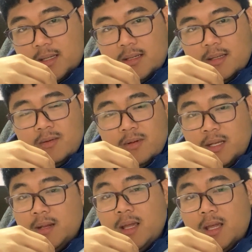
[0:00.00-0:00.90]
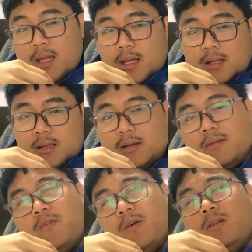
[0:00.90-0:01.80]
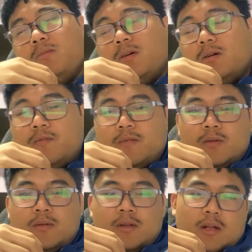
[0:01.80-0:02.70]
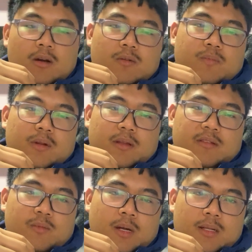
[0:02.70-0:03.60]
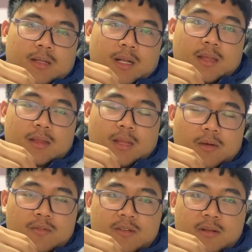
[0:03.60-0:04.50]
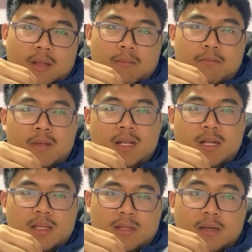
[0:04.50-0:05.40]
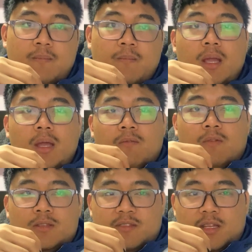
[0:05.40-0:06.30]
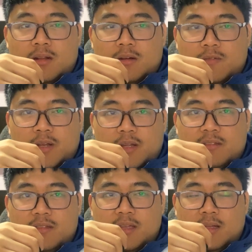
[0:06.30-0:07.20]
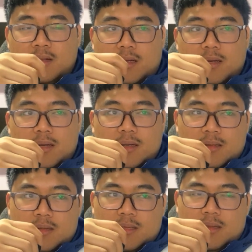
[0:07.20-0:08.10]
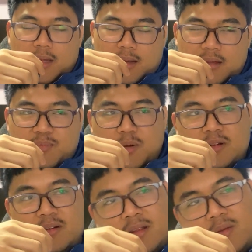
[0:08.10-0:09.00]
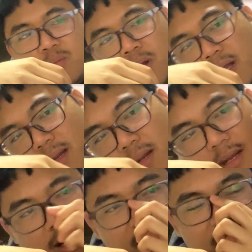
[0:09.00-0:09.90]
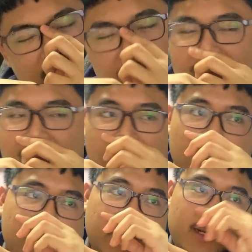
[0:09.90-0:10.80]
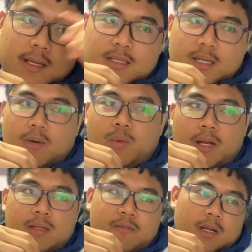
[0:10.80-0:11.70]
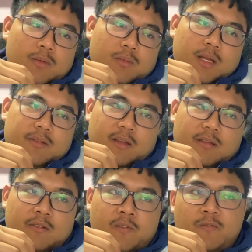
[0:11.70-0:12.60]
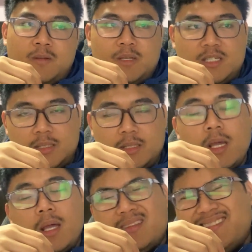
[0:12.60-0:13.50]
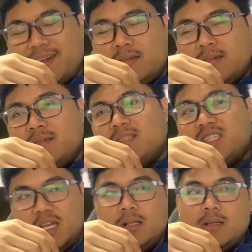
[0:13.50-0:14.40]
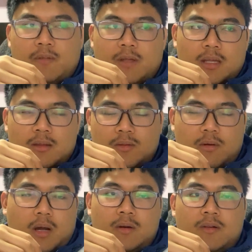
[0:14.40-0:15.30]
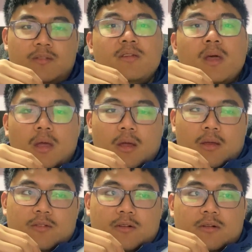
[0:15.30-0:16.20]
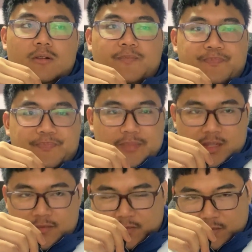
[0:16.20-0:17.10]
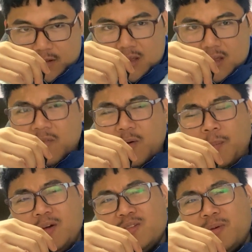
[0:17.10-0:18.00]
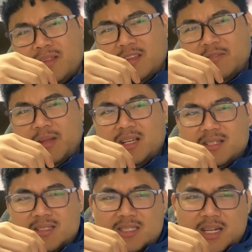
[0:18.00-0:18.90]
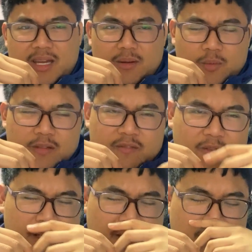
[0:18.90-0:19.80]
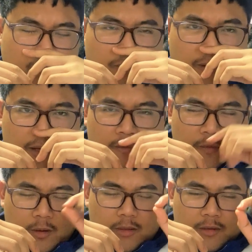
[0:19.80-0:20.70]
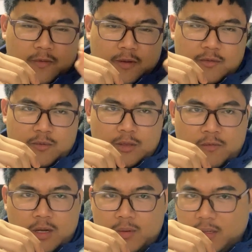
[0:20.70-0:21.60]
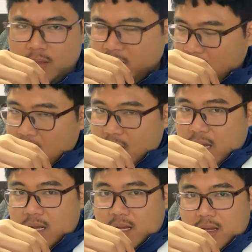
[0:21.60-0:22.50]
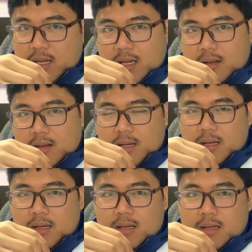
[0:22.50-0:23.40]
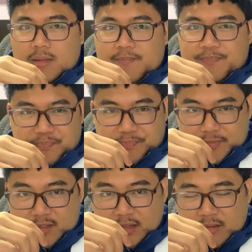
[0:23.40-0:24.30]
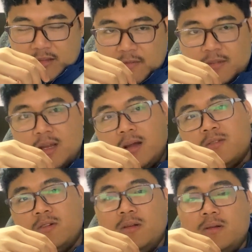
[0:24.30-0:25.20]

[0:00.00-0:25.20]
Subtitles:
urine. The volume of urine output is 1,000 milliliter. For the state of dressing, it is moderately wet, and the stitches under the bandage are well developed without signs of inflammation. The dressings are changed every 2 hours. So for post-operative medical chart, we given him morphine for the first 24 hours, and then ceftriaxone